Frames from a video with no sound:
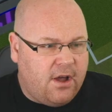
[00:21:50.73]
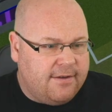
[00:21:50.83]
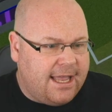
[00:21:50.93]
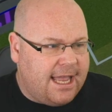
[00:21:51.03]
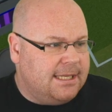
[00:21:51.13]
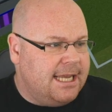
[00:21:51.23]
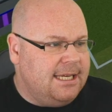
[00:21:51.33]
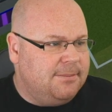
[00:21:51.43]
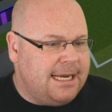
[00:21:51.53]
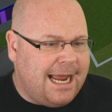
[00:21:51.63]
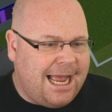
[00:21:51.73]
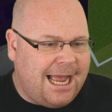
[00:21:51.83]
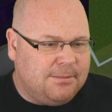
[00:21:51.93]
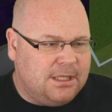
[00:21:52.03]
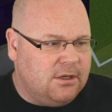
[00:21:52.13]
five games, he's been
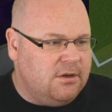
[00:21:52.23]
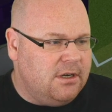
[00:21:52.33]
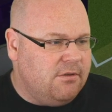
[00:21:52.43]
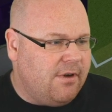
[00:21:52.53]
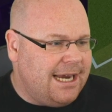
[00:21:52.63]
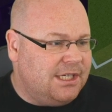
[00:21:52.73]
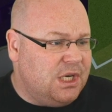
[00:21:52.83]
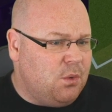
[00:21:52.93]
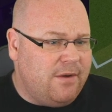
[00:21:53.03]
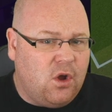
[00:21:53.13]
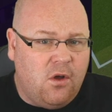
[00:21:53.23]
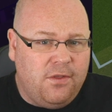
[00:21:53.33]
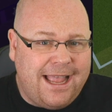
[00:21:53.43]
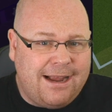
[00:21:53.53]
absolutely wretched. We've gone